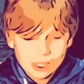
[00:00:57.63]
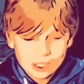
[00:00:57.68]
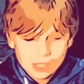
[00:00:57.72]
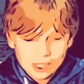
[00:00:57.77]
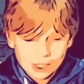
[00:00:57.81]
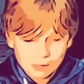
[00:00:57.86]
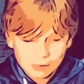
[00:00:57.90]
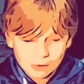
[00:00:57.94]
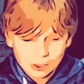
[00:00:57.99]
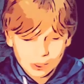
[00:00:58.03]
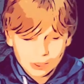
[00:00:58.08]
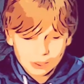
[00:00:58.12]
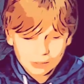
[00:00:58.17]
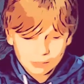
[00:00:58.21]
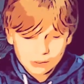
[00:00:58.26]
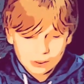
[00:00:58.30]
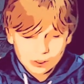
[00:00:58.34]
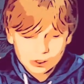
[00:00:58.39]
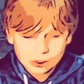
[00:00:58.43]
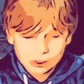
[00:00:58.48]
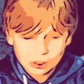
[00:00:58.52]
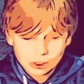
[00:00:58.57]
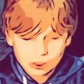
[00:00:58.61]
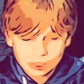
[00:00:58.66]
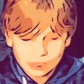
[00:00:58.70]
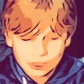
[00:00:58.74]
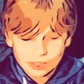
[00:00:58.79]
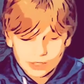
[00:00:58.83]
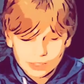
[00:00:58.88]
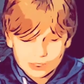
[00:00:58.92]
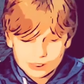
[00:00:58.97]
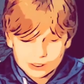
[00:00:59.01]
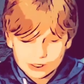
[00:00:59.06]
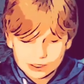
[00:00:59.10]
If none of these are the
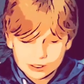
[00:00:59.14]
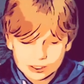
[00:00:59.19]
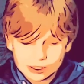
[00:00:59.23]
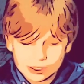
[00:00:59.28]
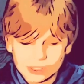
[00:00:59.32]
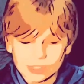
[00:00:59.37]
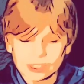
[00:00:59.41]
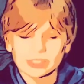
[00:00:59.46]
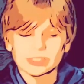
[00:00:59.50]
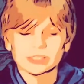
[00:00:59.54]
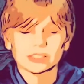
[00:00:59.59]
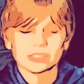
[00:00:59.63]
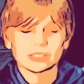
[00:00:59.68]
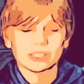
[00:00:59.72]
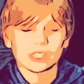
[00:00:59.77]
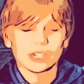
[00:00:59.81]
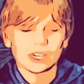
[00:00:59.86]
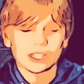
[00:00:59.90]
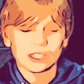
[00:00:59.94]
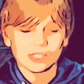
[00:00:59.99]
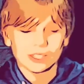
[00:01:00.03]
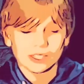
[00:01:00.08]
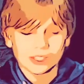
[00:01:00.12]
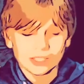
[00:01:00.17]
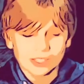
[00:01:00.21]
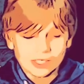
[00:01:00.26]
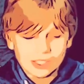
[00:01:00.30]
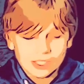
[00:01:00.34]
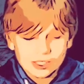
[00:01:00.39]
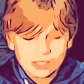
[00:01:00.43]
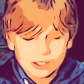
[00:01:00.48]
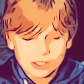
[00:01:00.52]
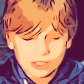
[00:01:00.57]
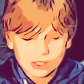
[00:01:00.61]
cases, it is a tie.
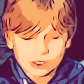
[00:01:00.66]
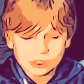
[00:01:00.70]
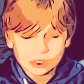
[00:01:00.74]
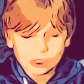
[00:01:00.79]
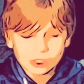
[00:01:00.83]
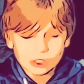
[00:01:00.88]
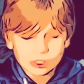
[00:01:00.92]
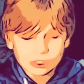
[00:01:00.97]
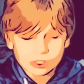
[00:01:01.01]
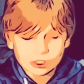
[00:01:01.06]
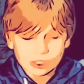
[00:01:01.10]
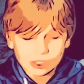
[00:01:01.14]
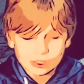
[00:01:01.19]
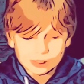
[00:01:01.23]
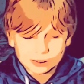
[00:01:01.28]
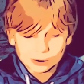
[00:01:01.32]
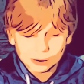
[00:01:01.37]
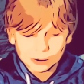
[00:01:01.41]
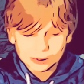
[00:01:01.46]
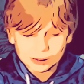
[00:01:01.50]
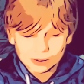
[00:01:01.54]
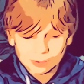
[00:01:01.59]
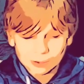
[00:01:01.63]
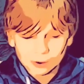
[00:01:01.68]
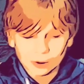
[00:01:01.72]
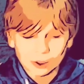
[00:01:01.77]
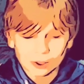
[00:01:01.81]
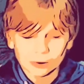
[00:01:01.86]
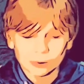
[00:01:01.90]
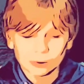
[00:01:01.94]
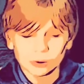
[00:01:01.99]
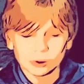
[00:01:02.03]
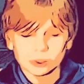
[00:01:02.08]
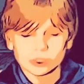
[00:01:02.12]
These are the 6 most important
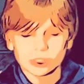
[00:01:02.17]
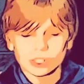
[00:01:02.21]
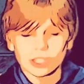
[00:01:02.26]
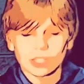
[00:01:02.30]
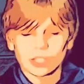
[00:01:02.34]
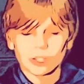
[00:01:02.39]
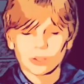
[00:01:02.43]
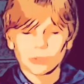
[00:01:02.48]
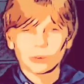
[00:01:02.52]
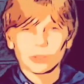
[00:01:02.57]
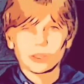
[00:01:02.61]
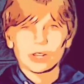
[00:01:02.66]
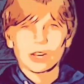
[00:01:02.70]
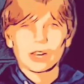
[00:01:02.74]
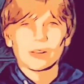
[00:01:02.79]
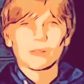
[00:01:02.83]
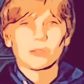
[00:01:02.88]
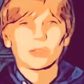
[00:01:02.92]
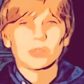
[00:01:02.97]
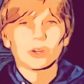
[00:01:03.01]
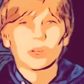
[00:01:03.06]
rules on how to win every